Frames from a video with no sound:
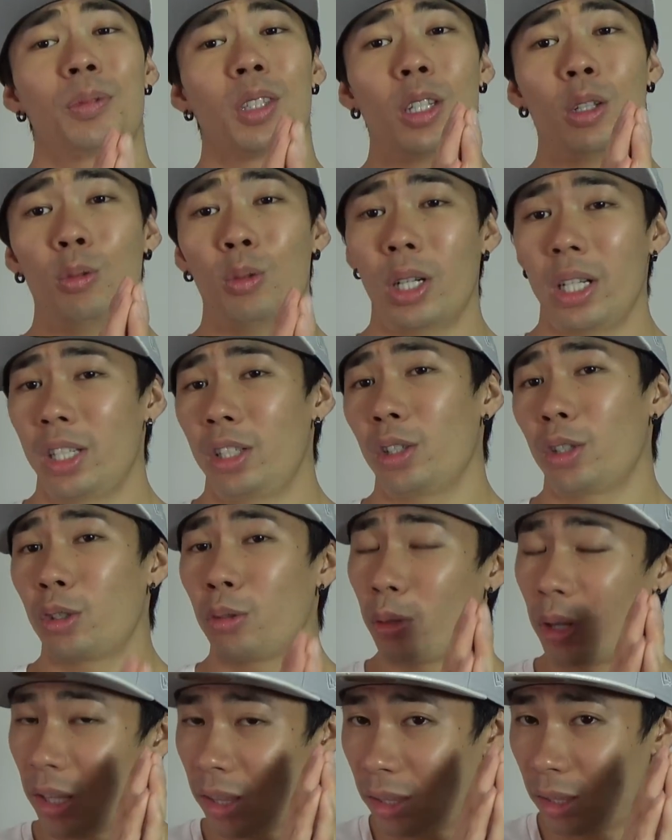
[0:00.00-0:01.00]
You want your
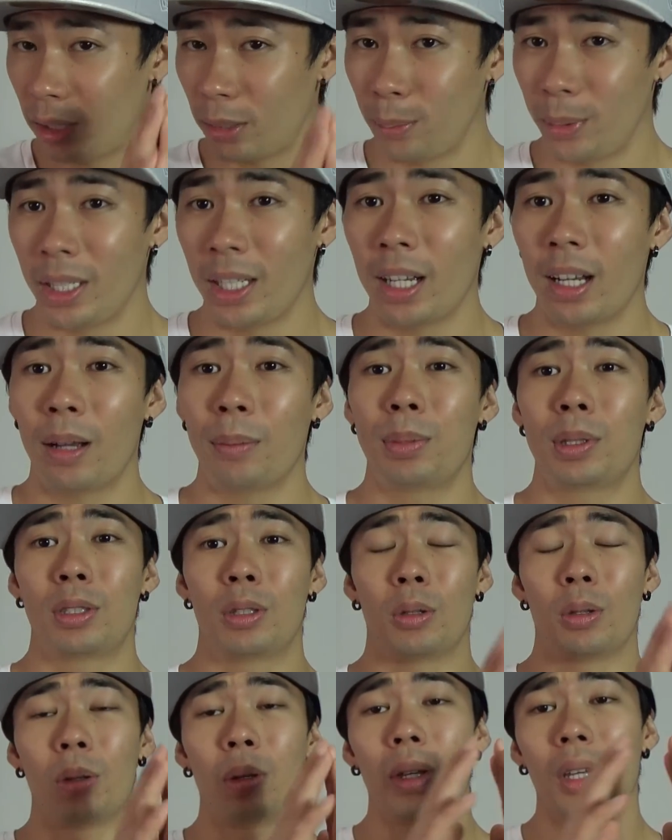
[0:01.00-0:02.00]
strength to be up,
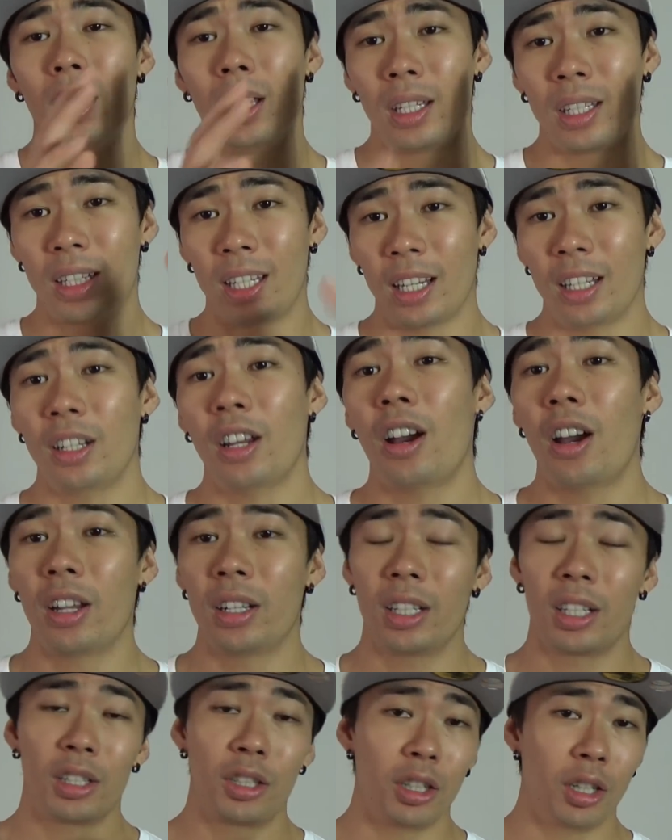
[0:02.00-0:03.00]
so get
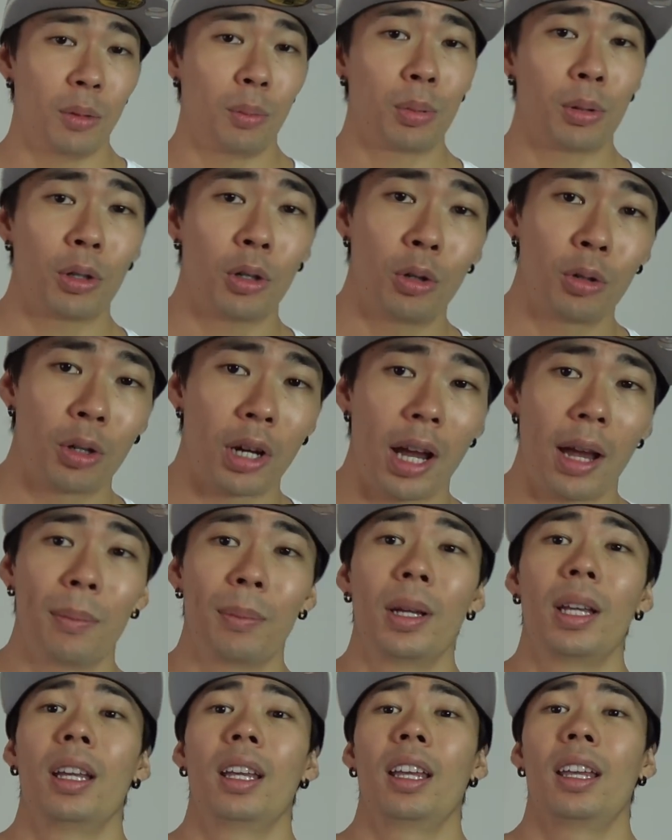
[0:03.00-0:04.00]
on a good
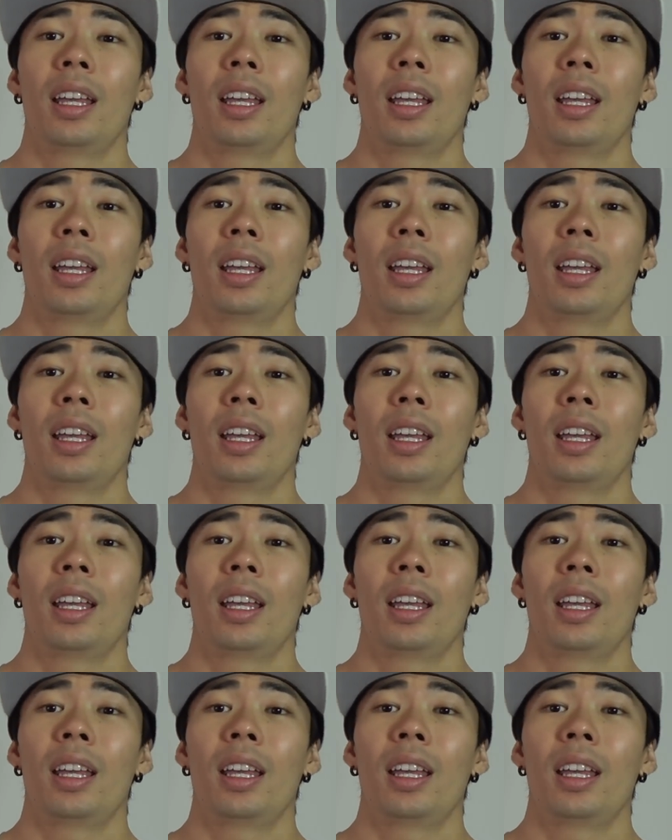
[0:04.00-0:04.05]
program